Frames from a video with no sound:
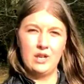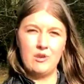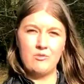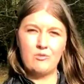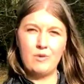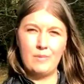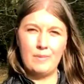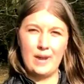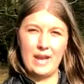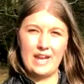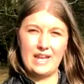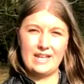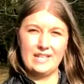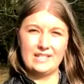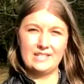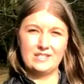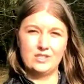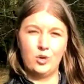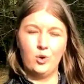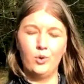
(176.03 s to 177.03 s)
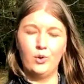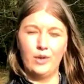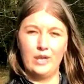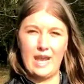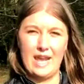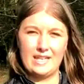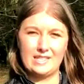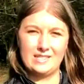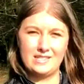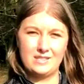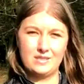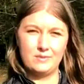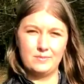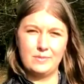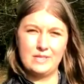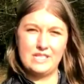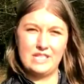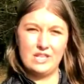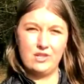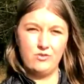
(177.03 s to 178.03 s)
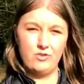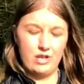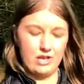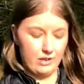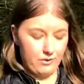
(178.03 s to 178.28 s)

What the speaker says: remains, all nest material